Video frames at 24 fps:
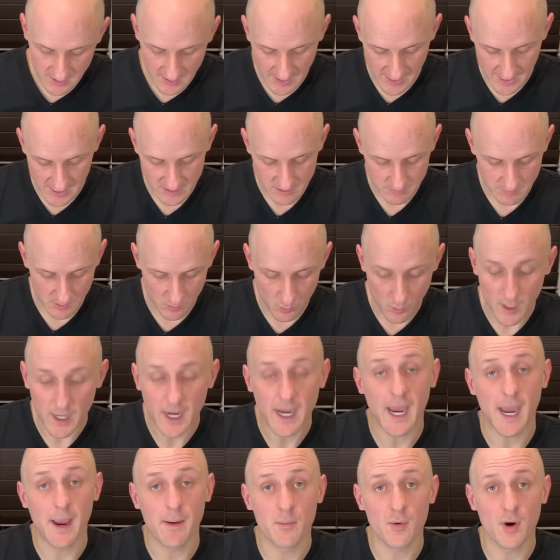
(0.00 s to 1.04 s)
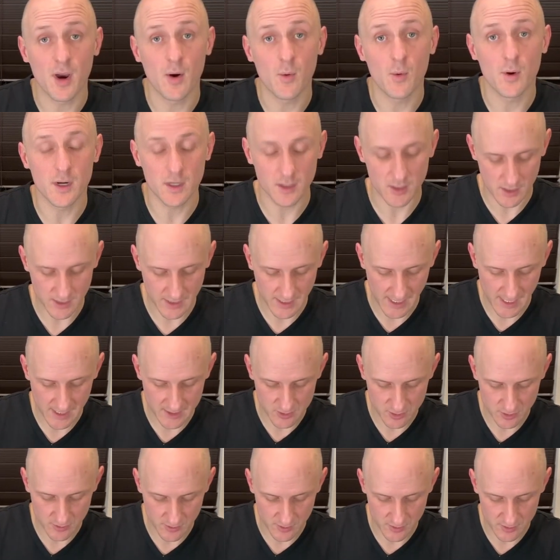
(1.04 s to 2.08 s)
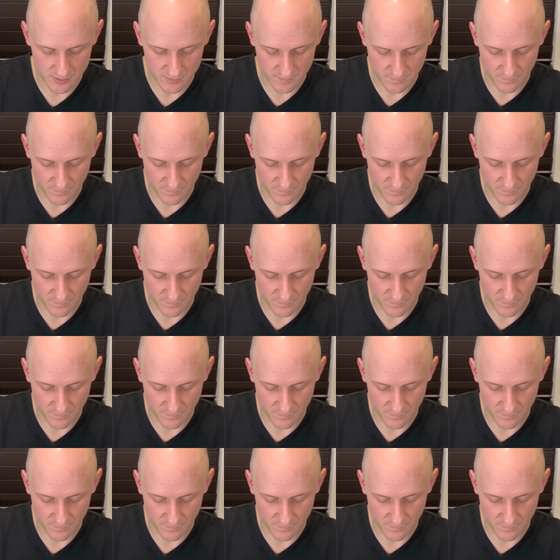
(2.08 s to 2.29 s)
going to ask me what camera I want to look at. So there's